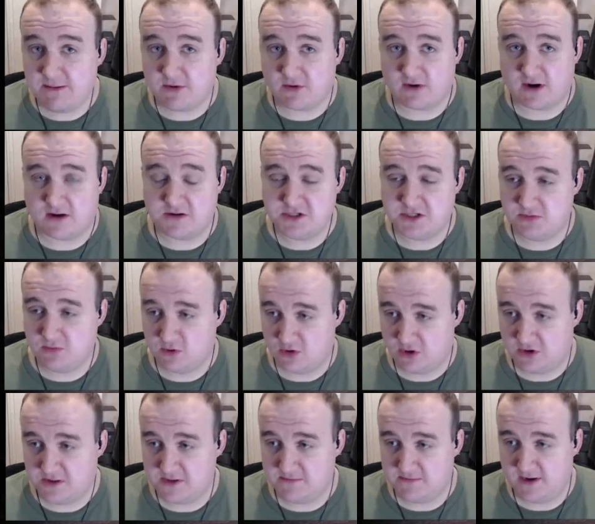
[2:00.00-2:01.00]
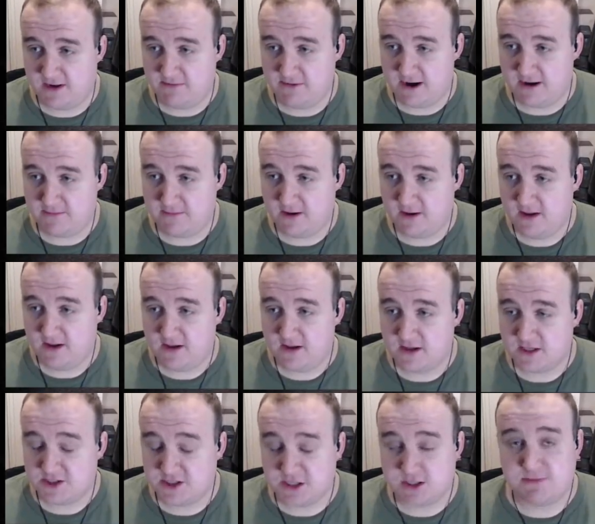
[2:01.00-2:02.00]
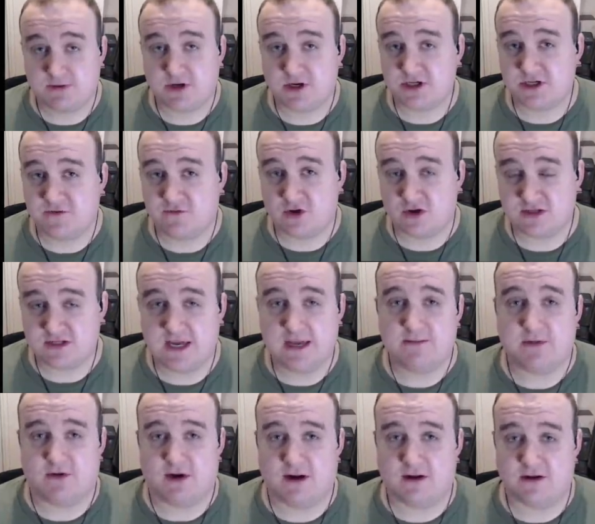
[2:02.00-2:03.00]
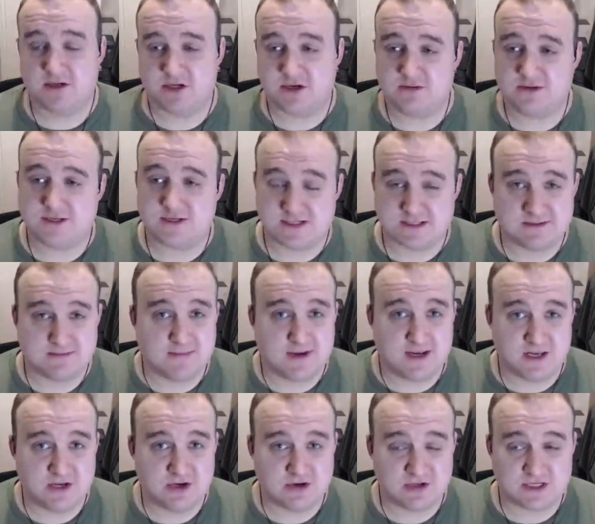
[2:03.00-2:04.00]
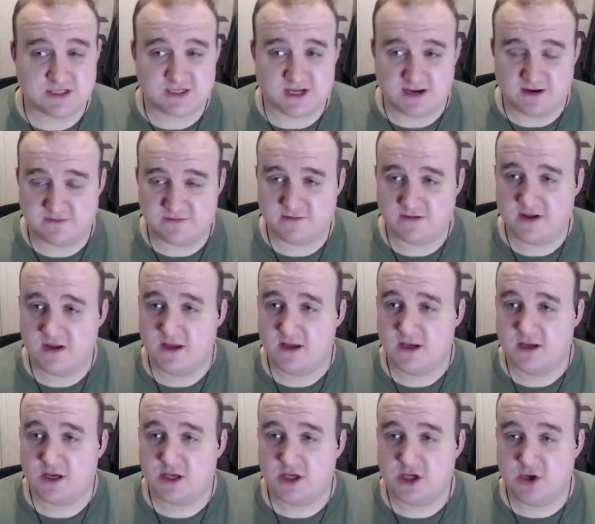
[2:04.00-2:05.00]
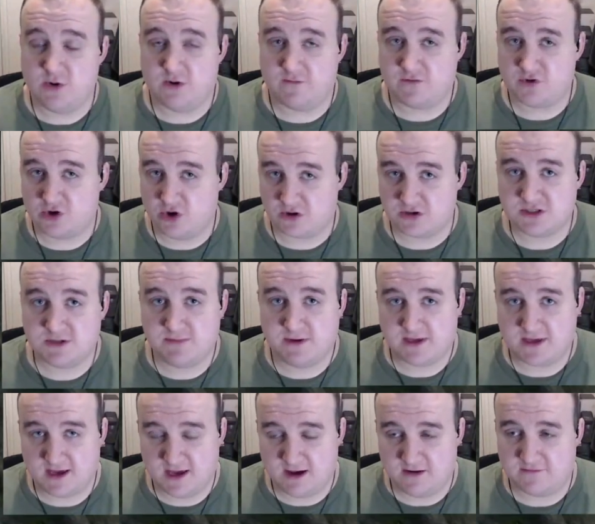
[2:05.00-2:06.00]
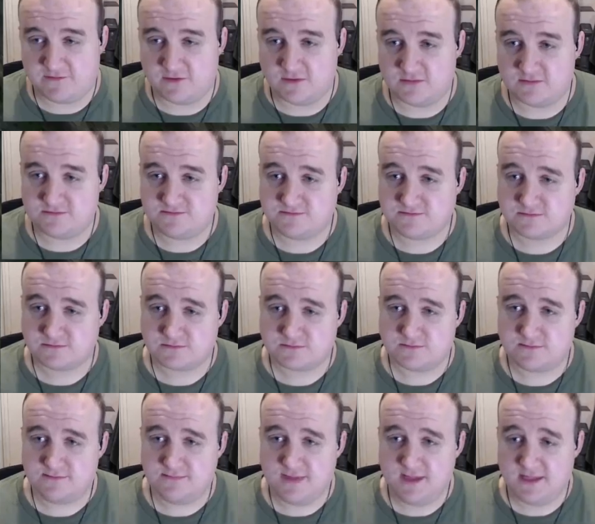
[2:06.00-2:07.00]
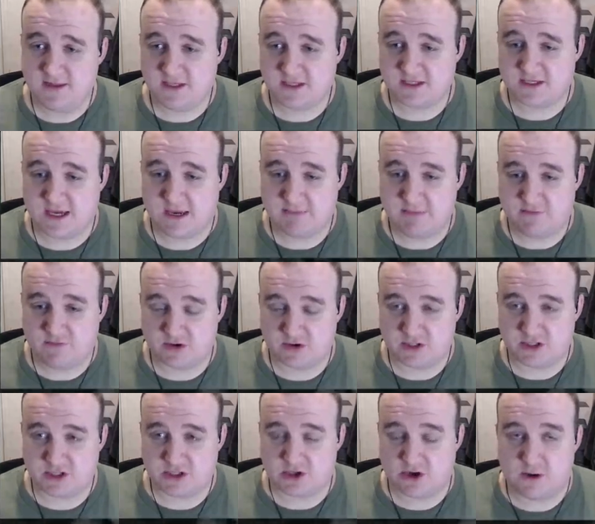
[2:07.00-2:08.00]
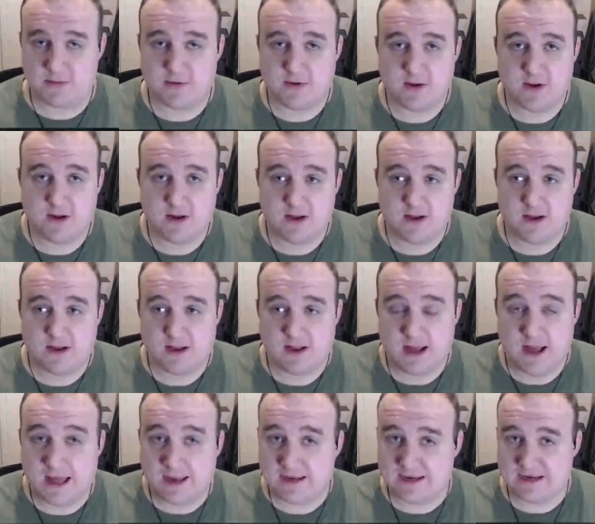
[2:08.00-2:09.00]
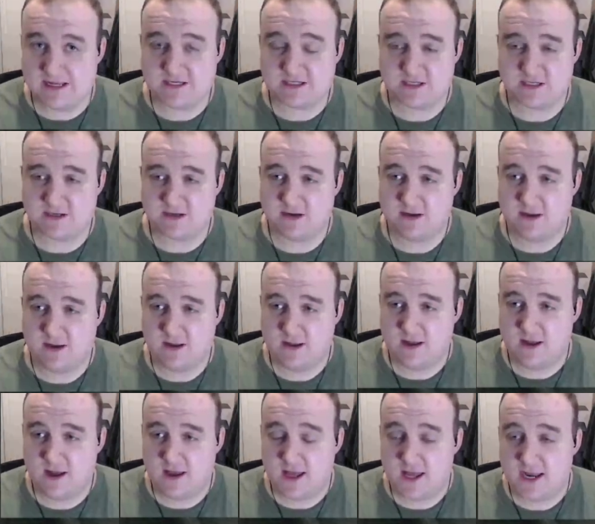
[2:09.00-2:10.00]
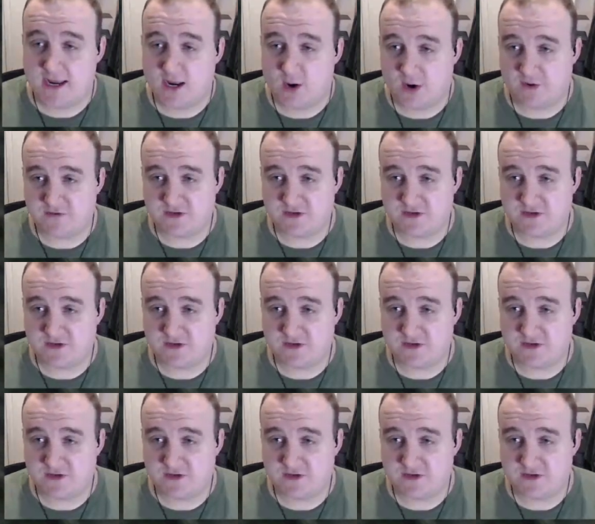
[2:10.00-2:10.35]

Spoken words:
around you, we'll look at the minimap, just because you've got team around you doesn't mean you're safe. You have got to be careful in this game. You've got to stop and listen. Now, I've